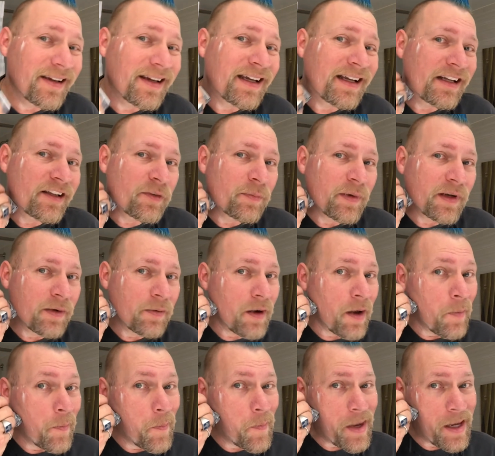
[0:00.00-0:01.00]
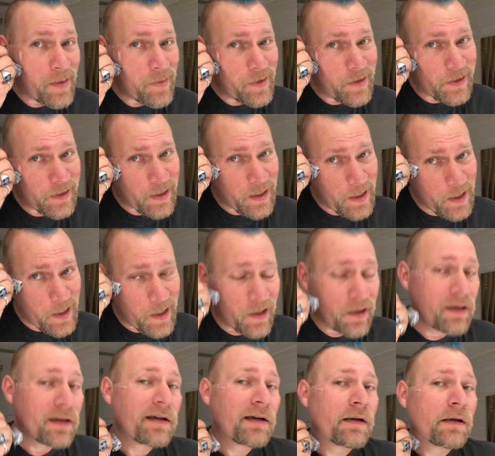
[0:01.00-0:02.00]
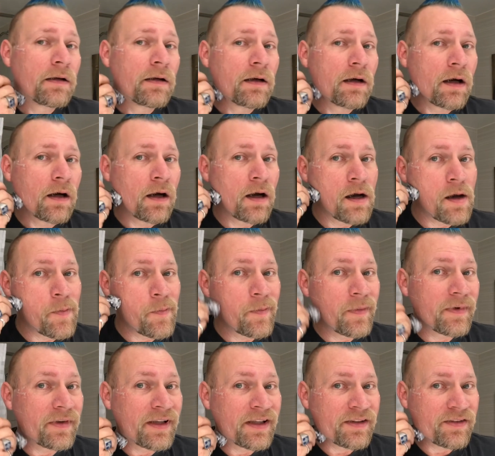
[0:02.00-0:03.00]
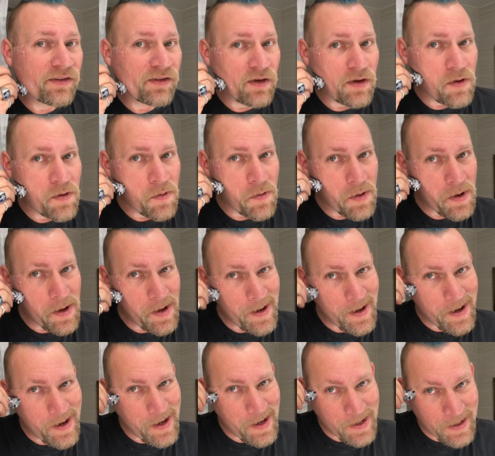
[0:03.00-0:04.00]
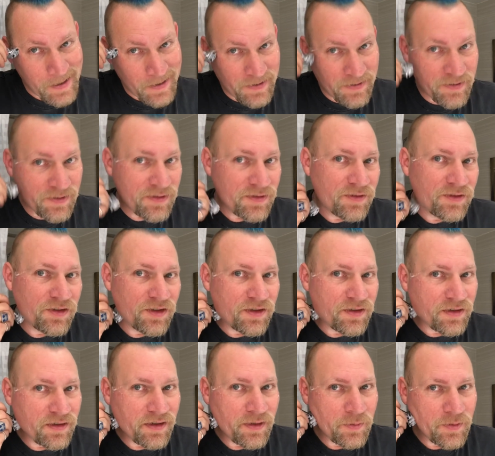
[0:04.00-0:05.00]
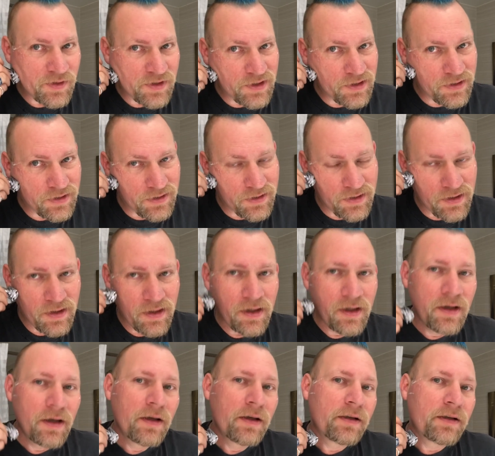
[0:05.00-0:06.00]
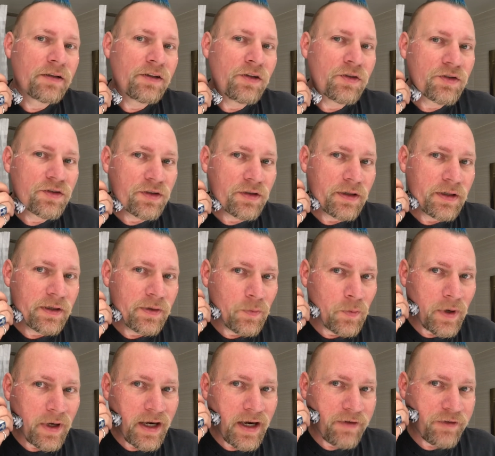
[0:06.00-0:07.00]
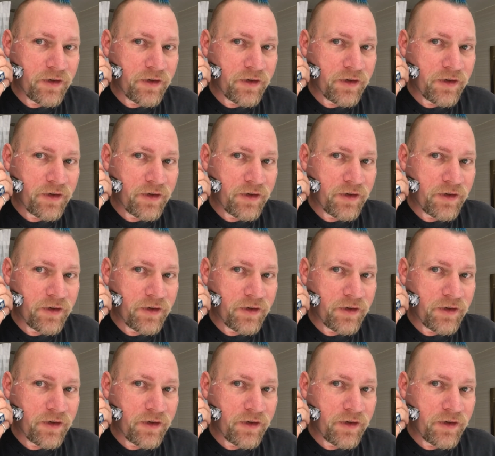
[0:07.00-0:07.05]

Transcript: and it's been a baby snake. And so it was just usually right after